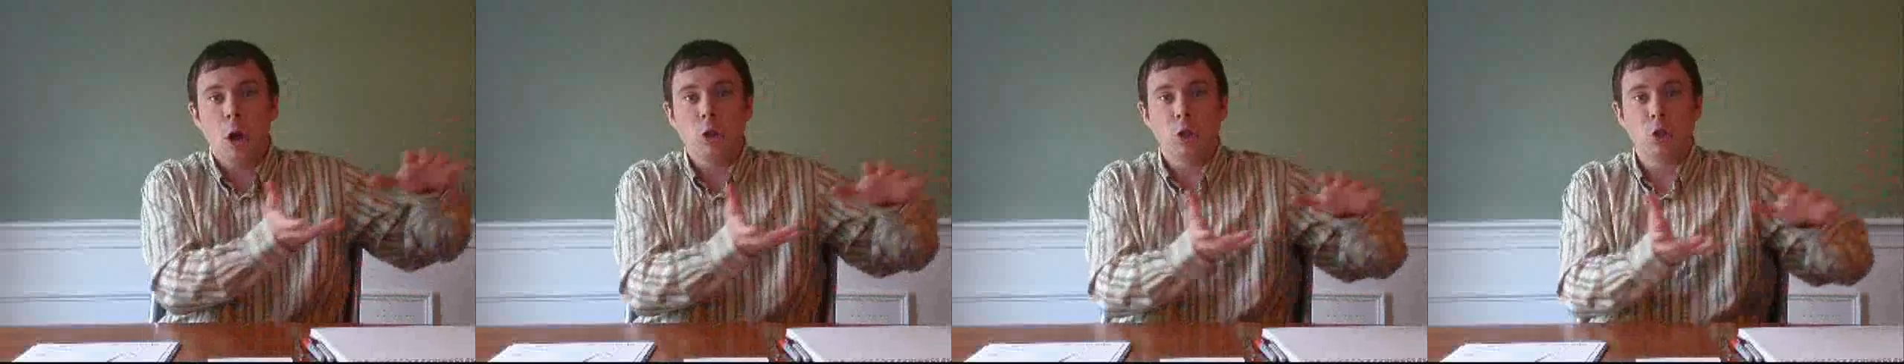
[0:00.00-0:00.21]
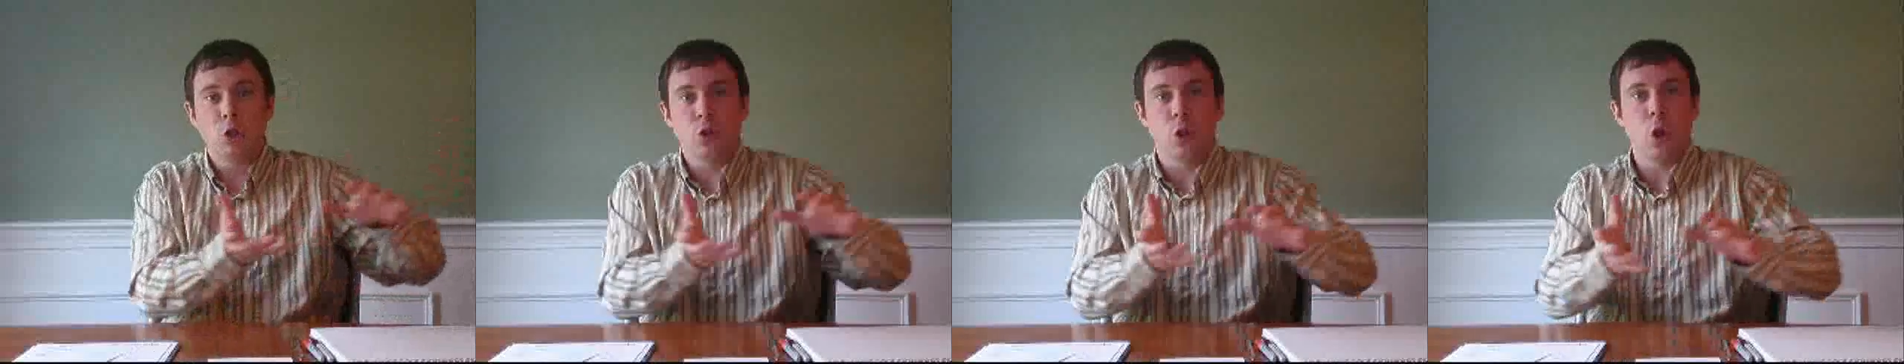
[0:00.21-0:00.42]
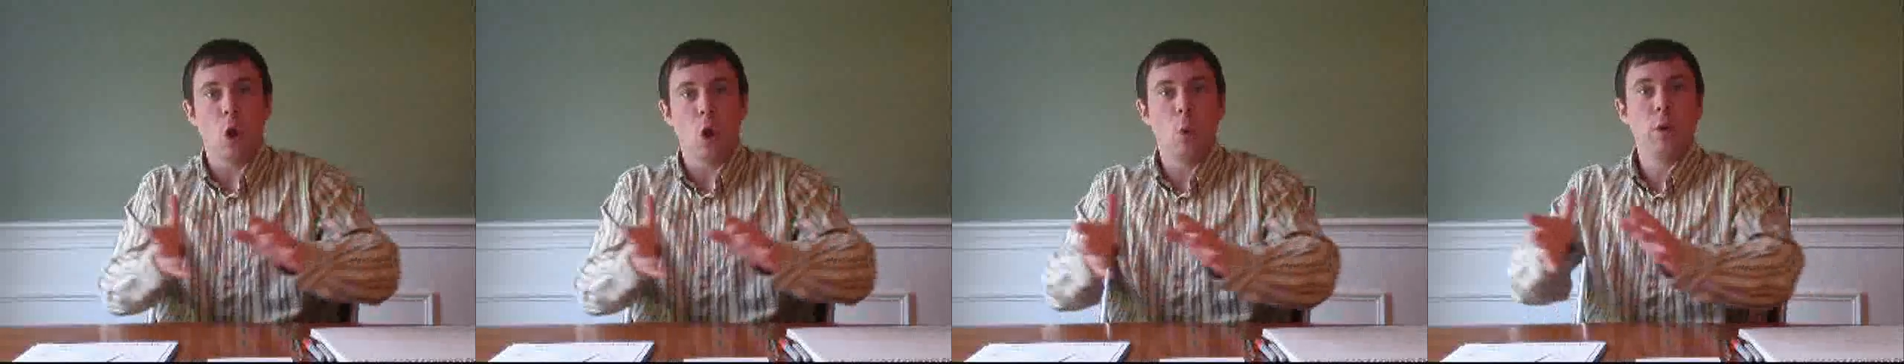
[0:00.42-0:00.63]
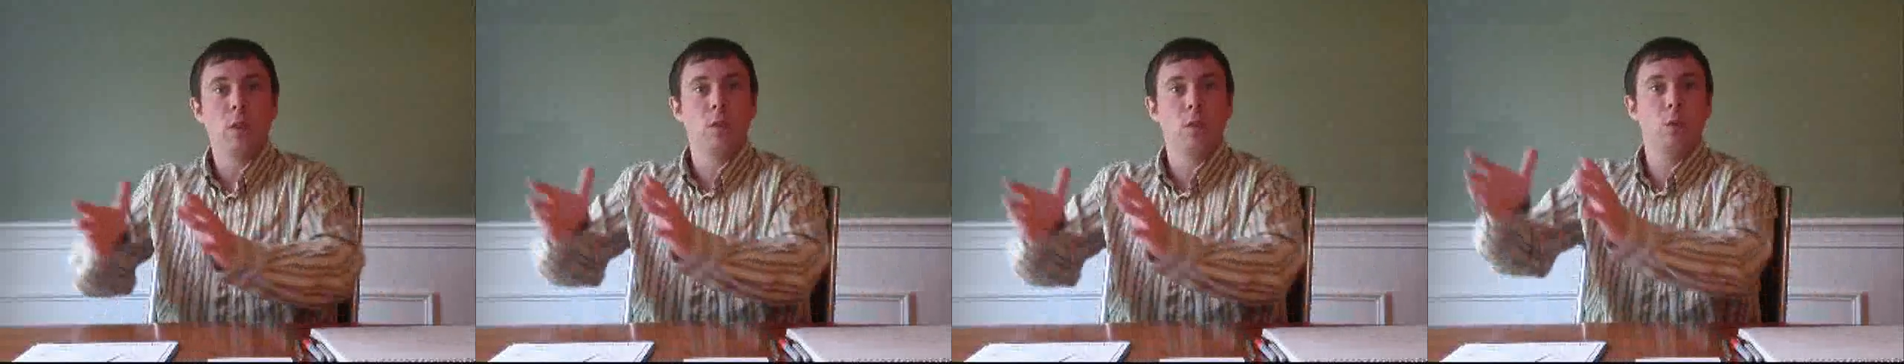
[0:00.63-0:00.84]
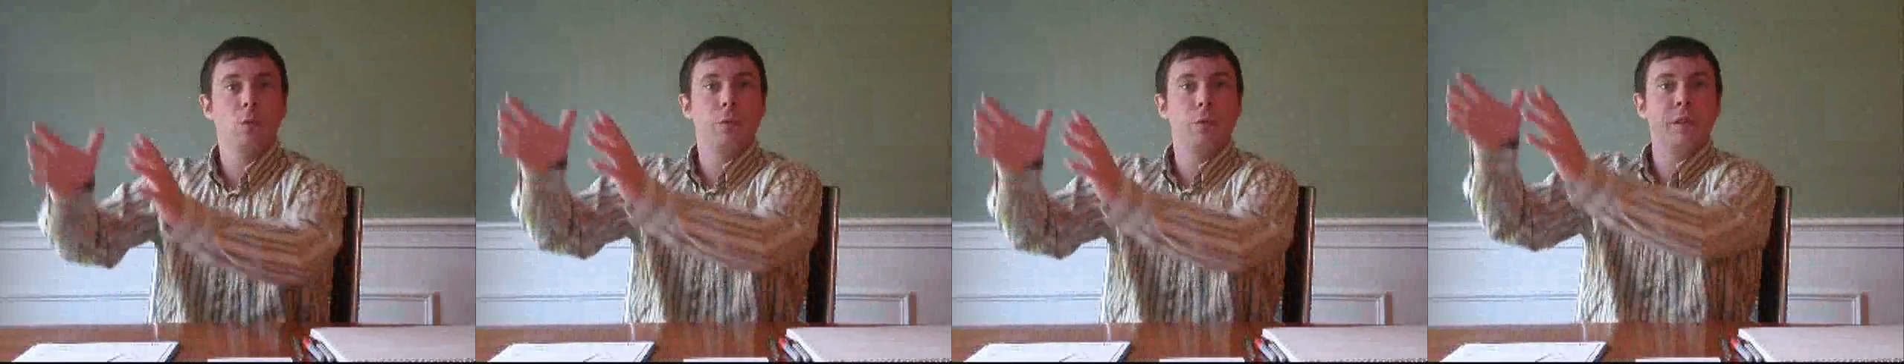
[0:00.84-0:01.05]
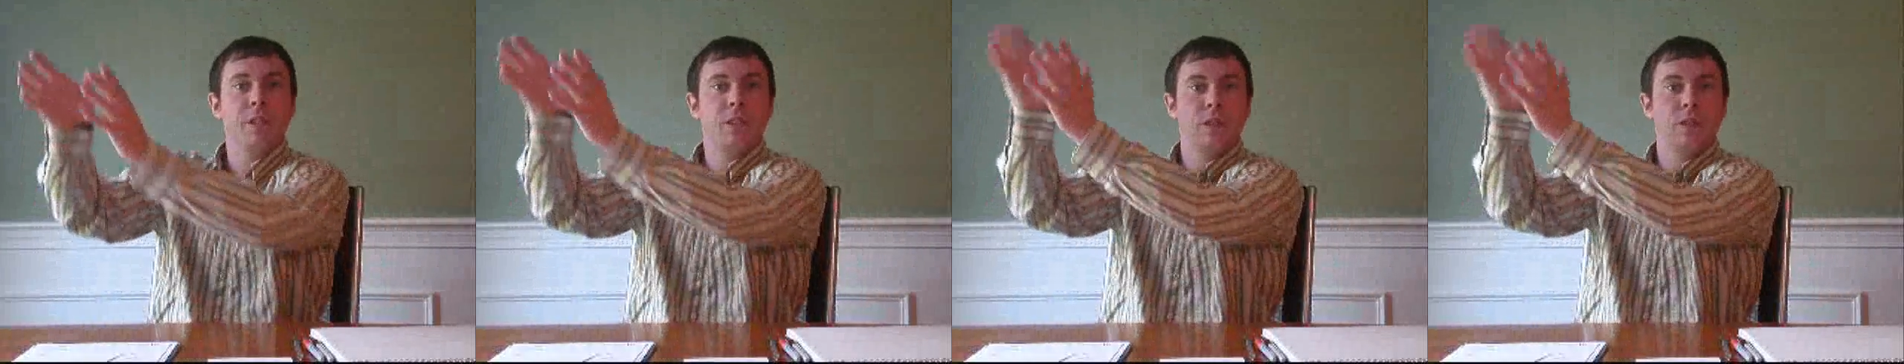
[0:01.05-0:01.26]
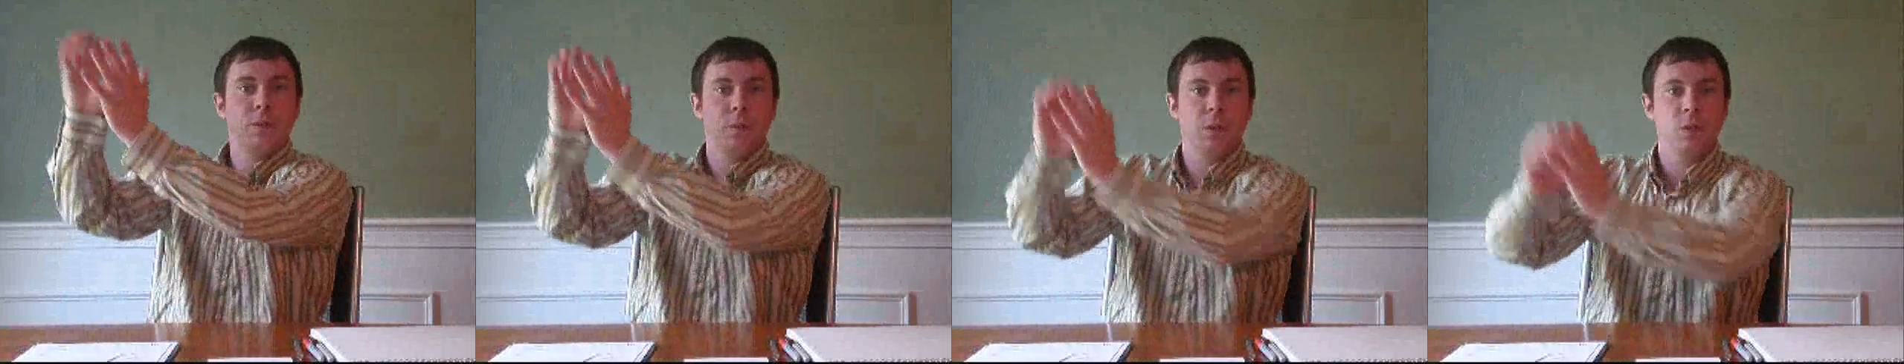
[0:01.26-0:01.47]
are just going through
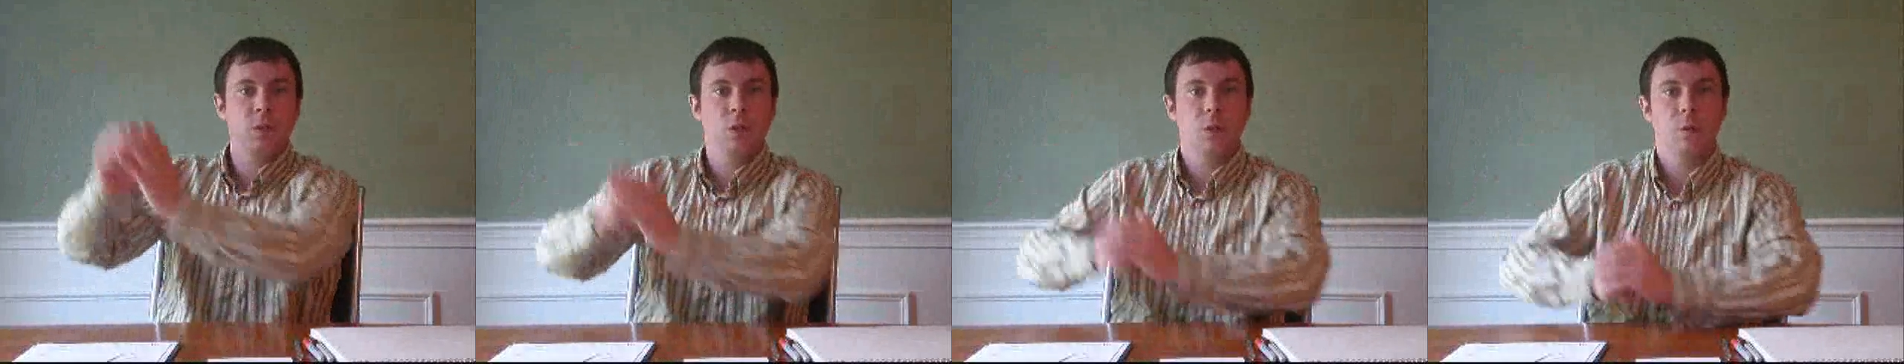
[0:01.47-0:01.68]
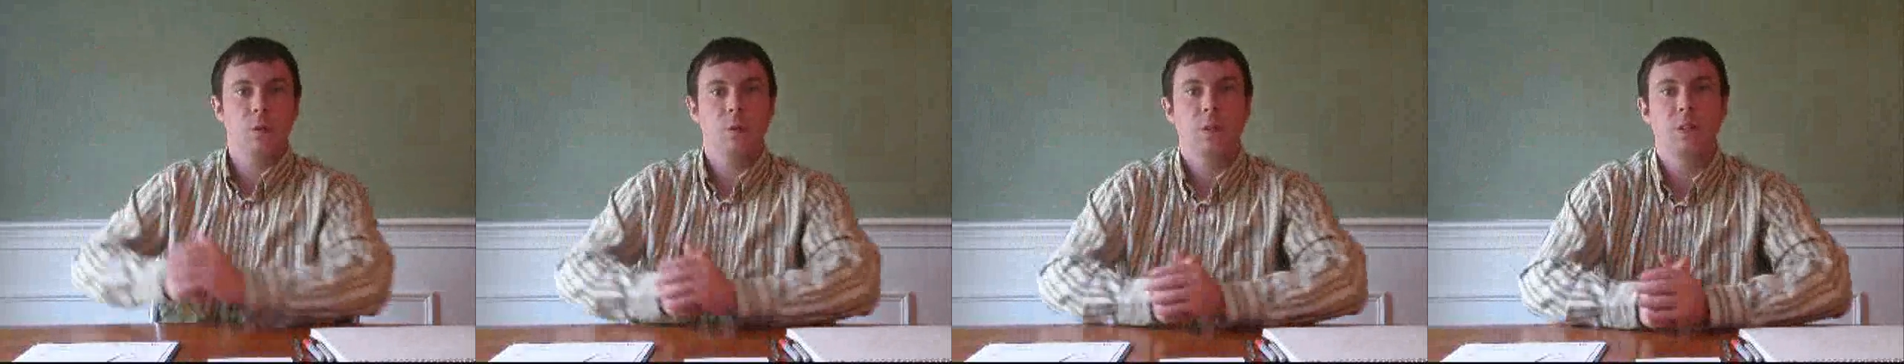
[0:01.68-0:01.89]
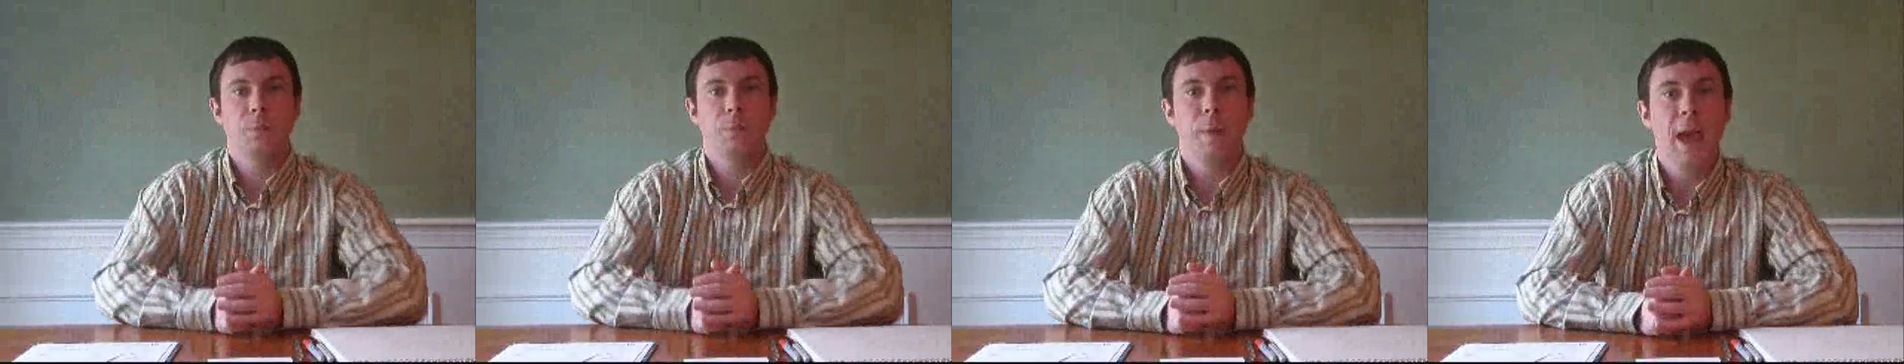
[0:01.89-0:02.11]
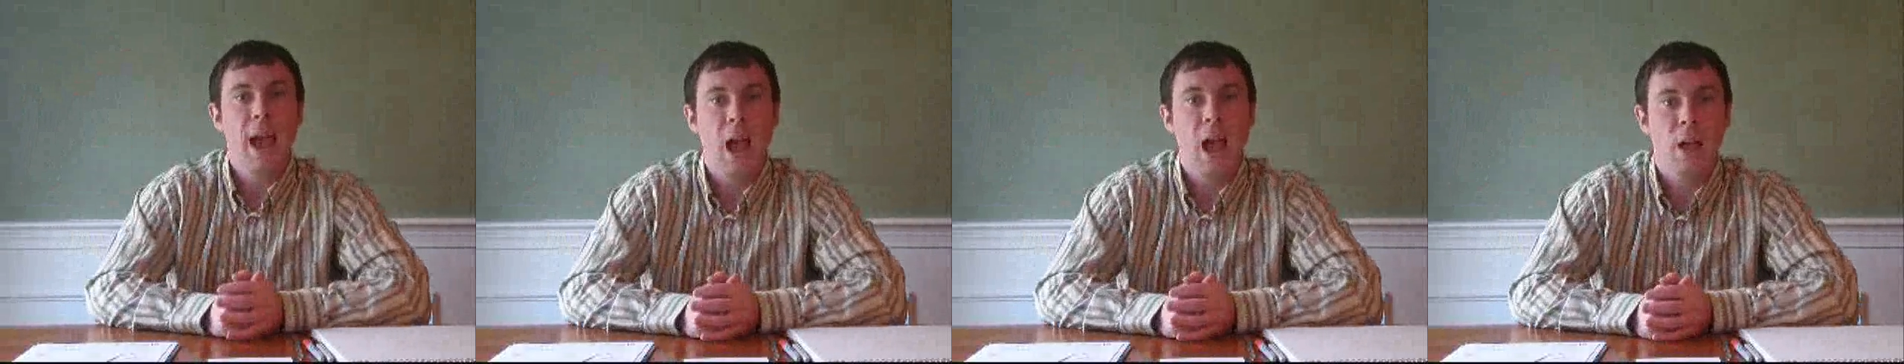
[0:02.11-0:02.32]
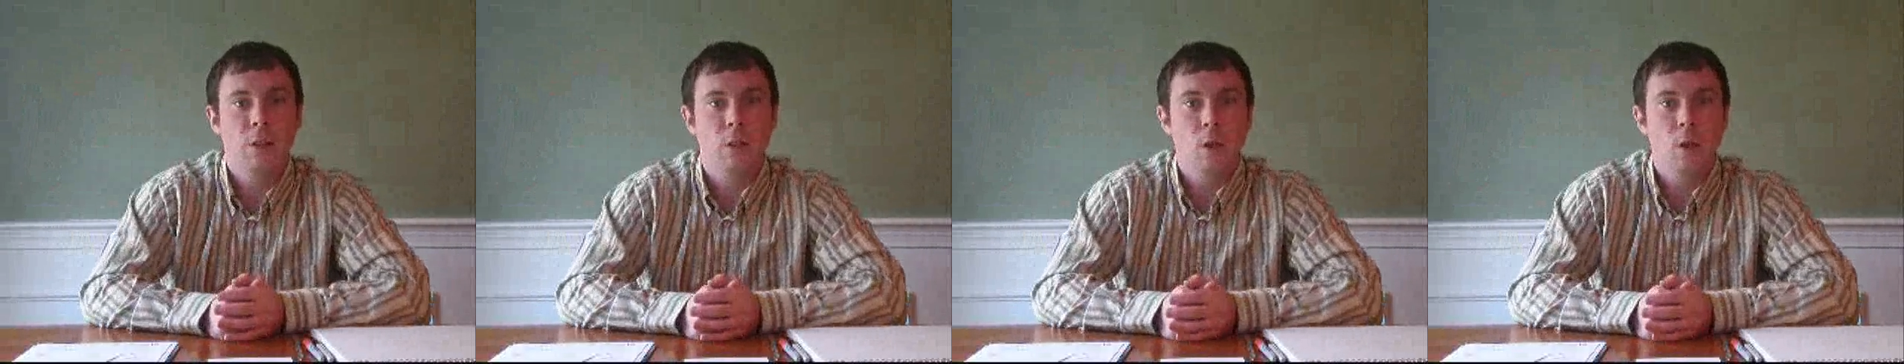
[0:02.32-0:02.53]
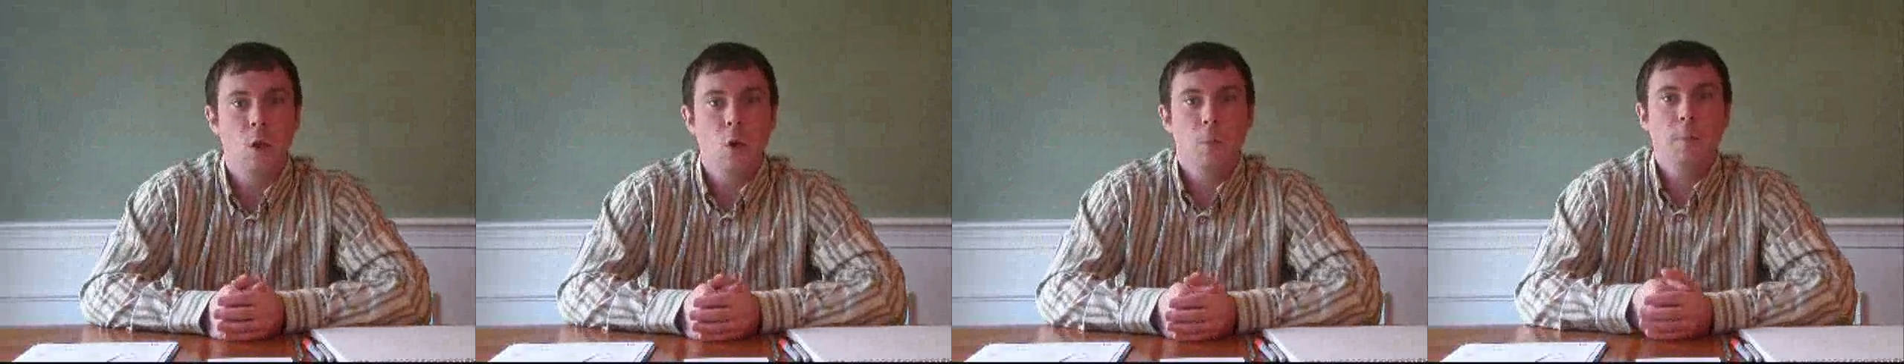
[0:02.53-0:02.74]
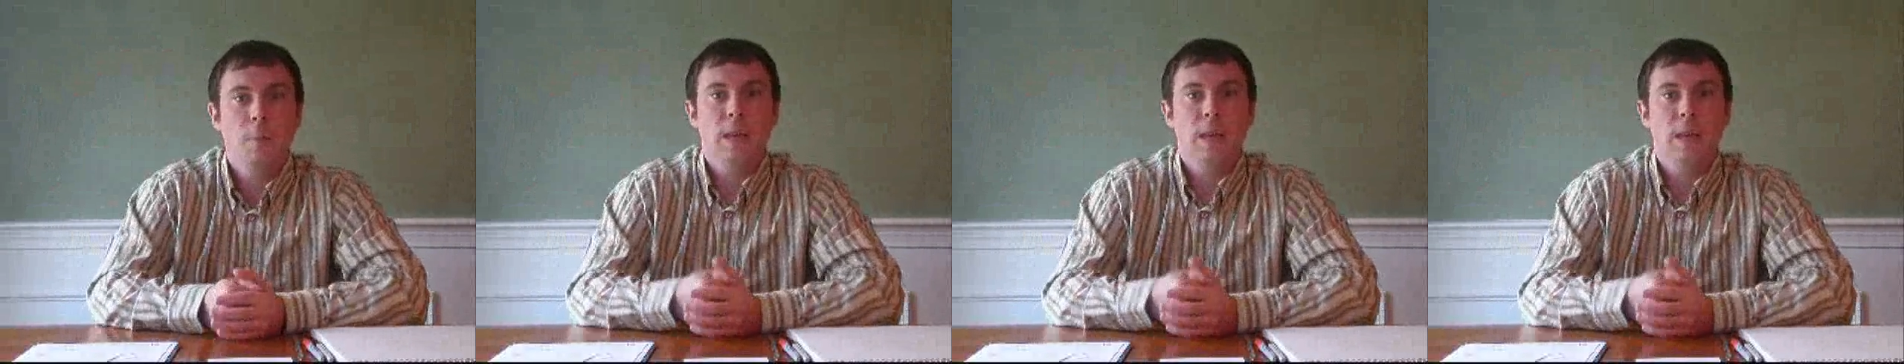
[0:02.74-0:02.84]
this path